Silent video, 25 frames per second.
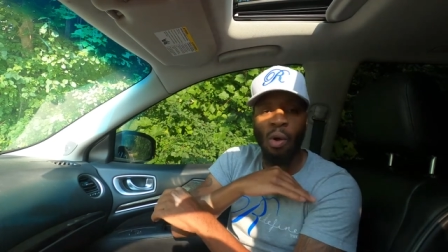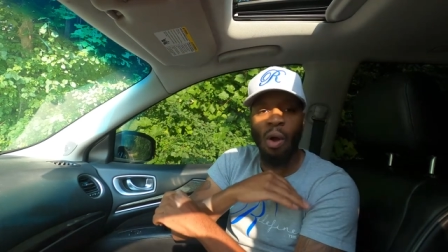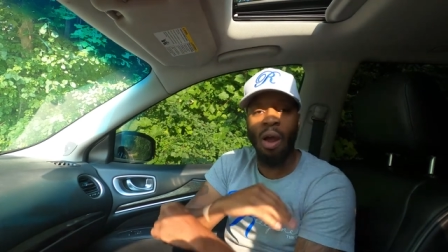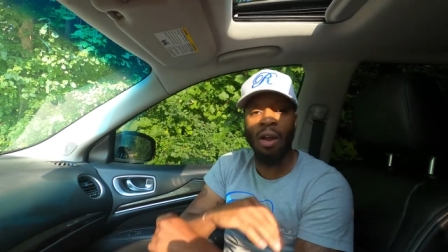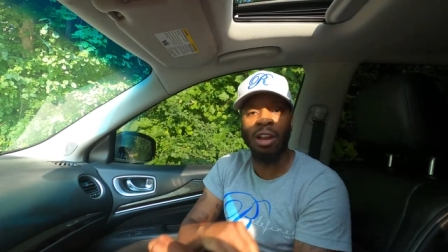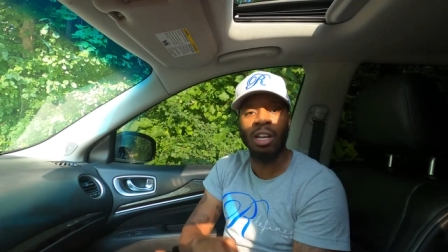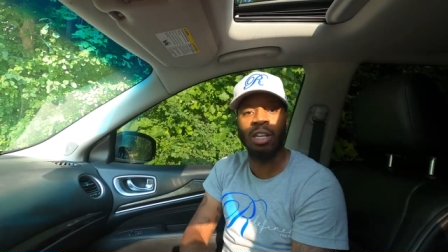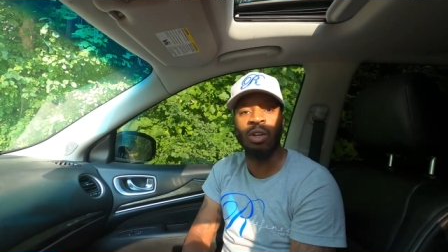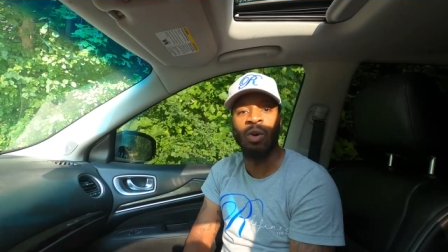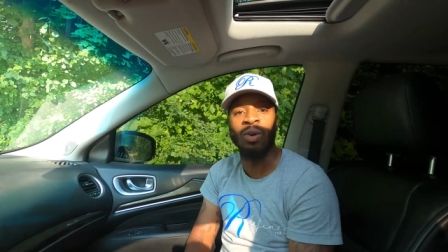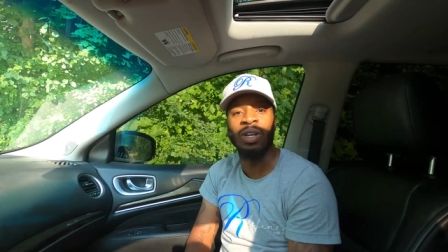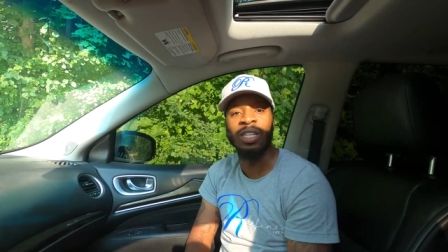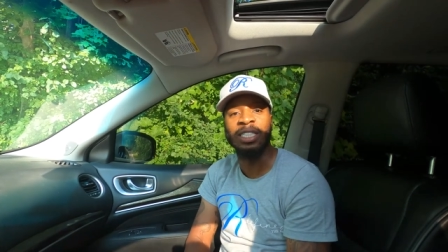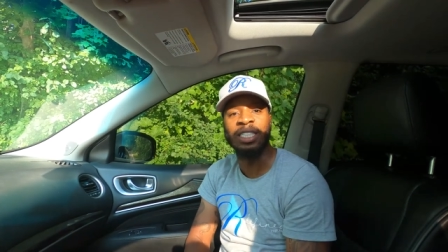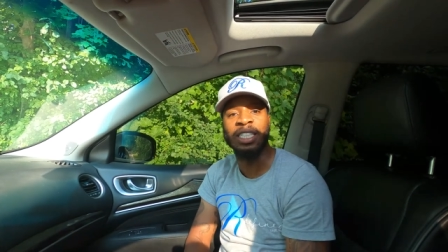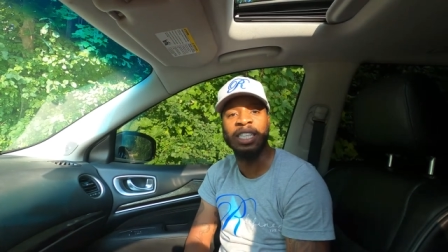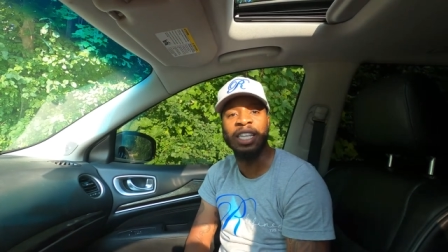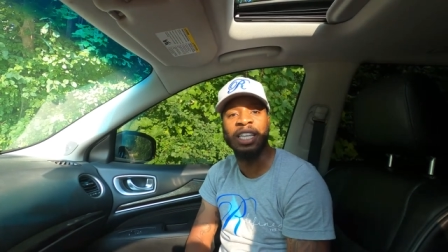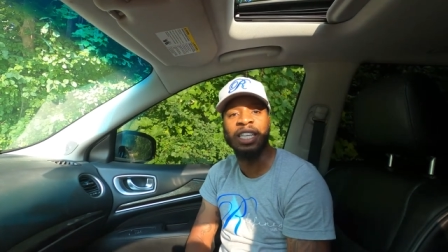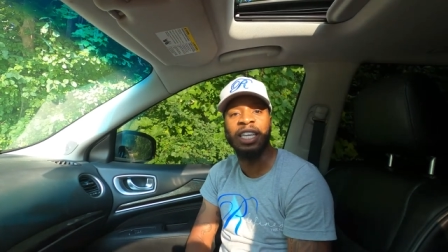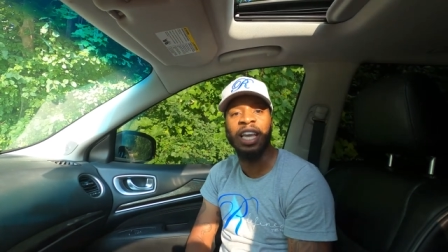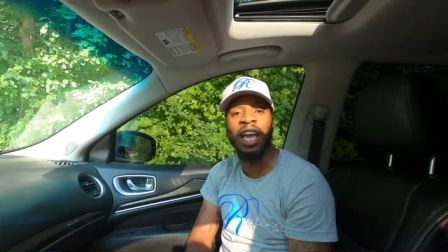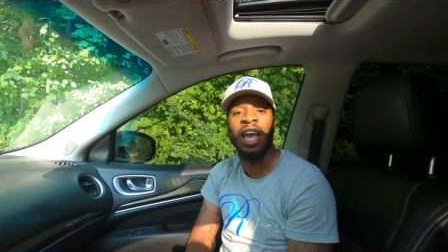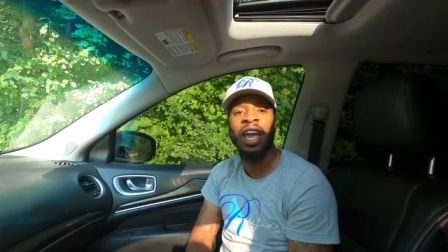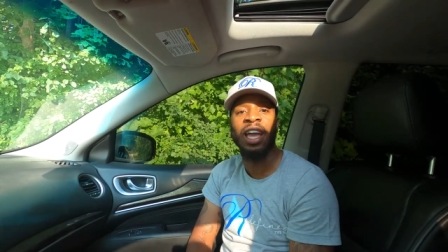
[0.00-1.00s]
you already know it
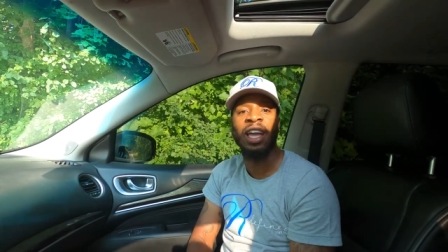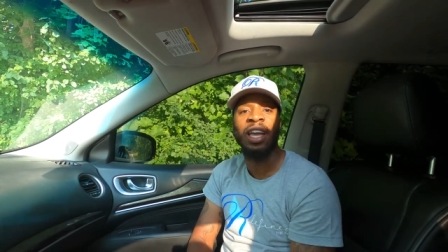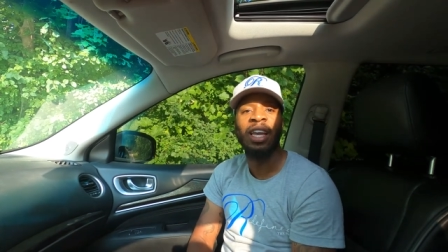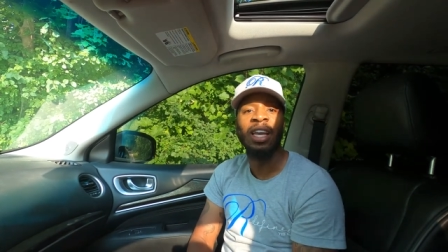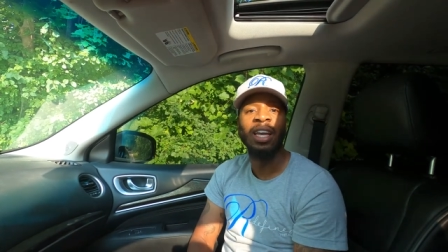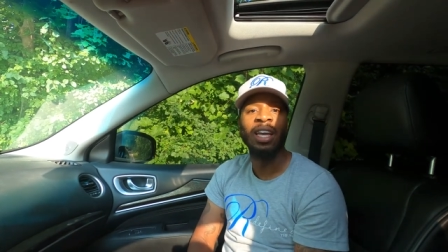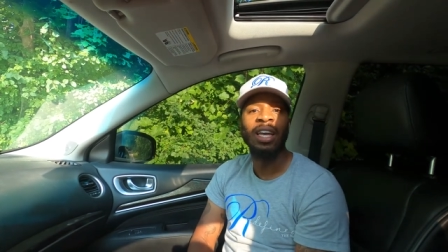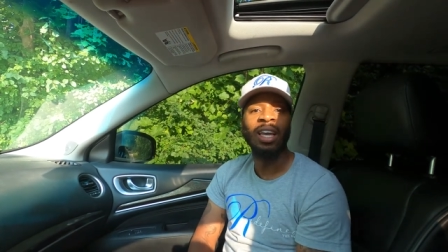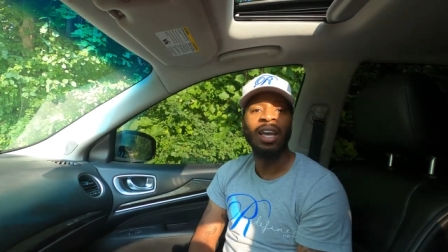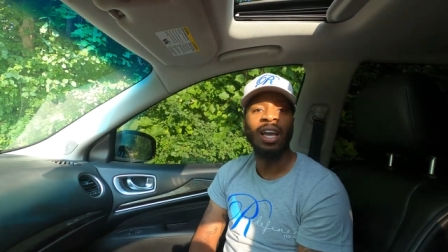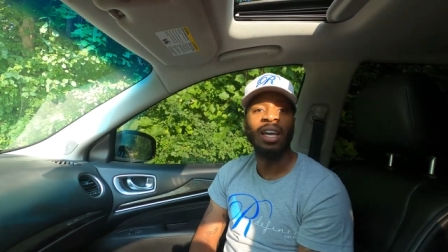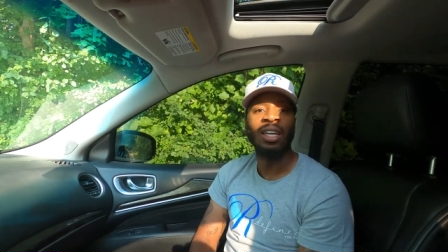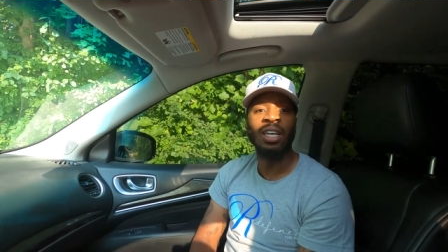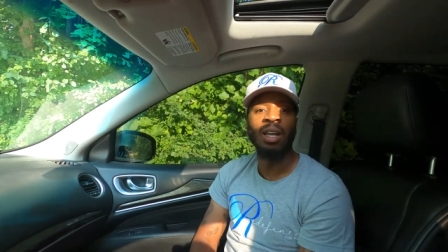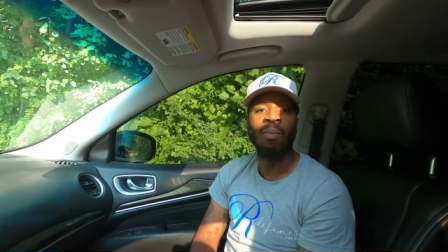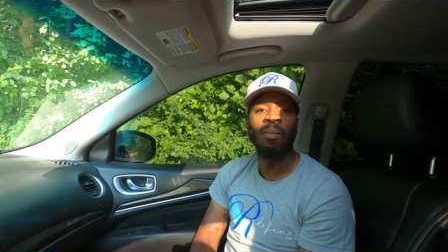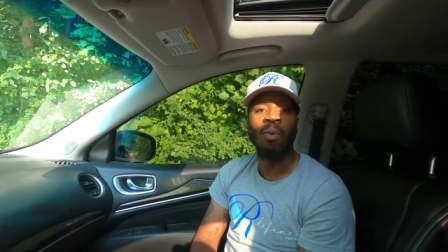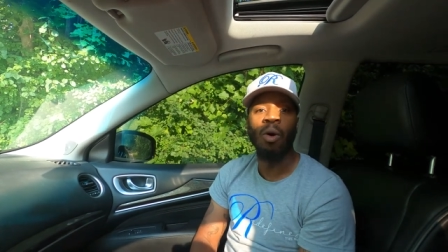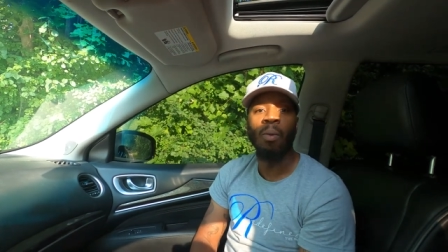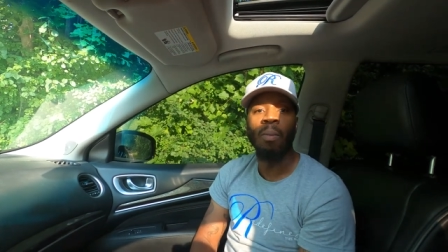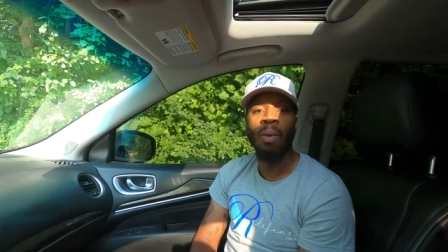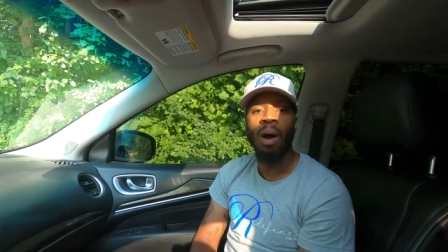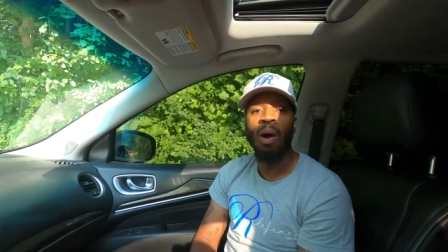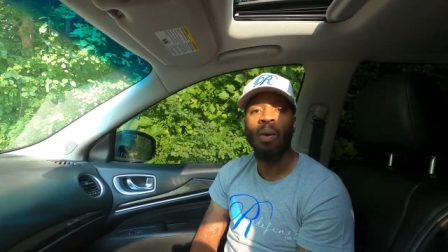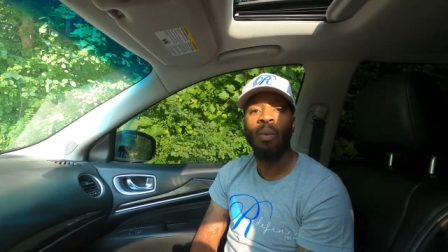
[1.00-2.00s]
ddk and
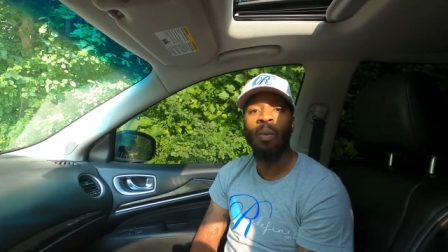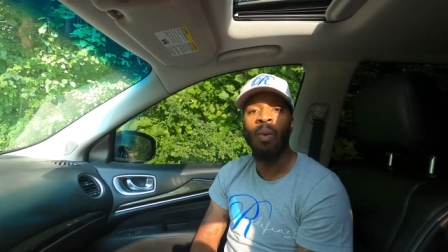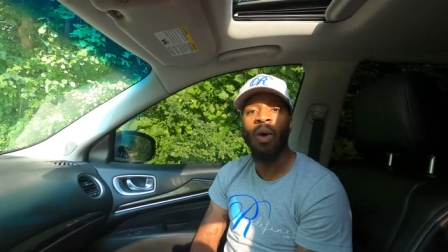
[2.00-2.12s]
i'm on my